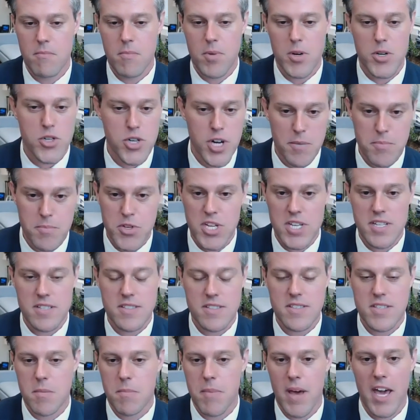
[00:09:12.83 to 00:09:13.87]

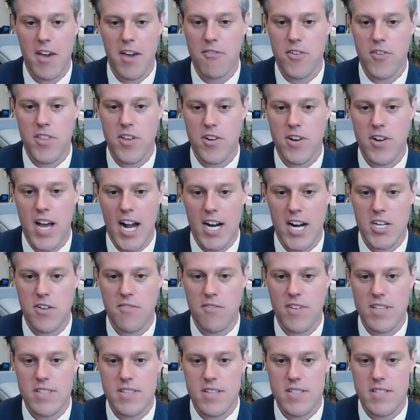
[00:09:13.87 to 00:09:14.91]
prescriptions, to pay for their doctor
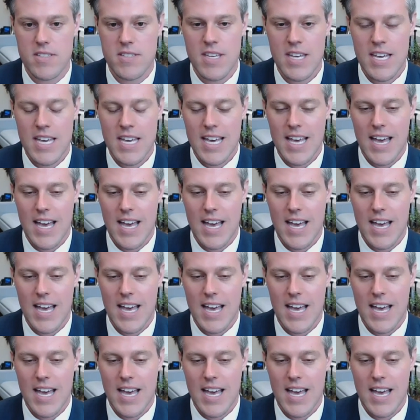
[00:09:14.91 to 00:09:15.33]
visits.